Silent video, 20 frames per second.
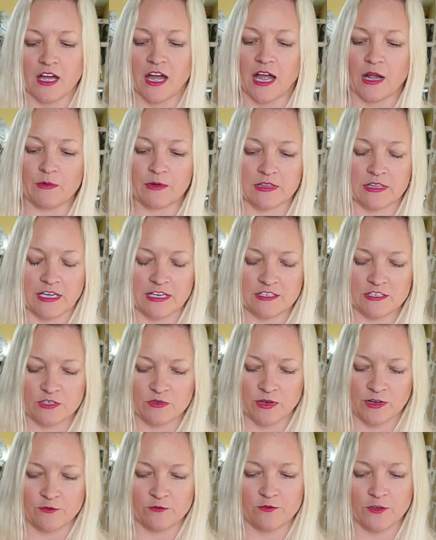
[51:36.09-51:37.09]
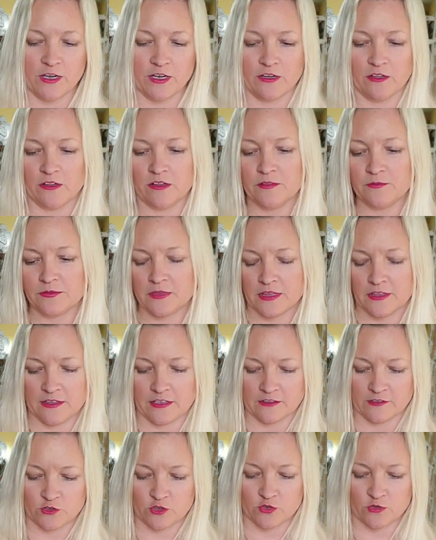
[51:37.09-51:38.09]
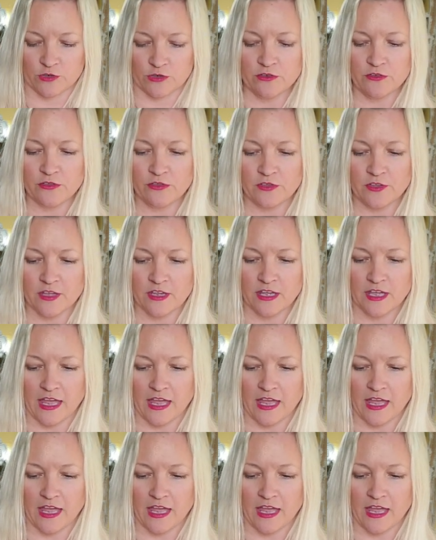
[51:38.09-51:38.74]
I would like to unveil this truth